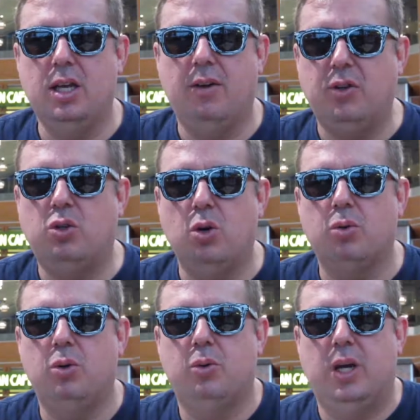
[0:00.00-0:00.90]
If you
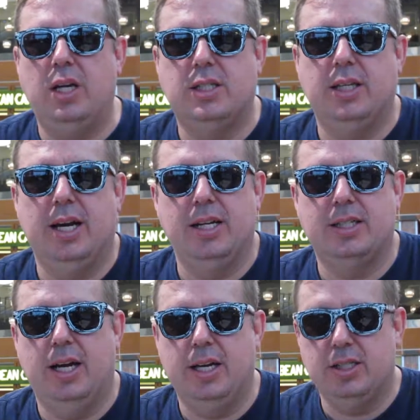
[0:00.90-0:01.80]
don't know who Casey
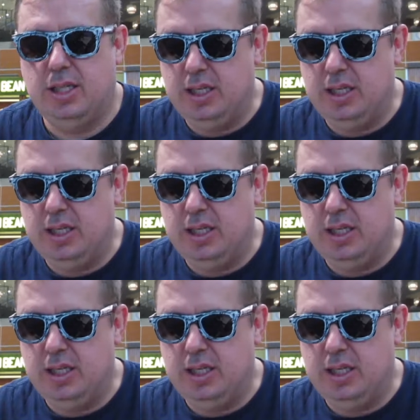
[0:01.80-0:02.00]
Neistat is,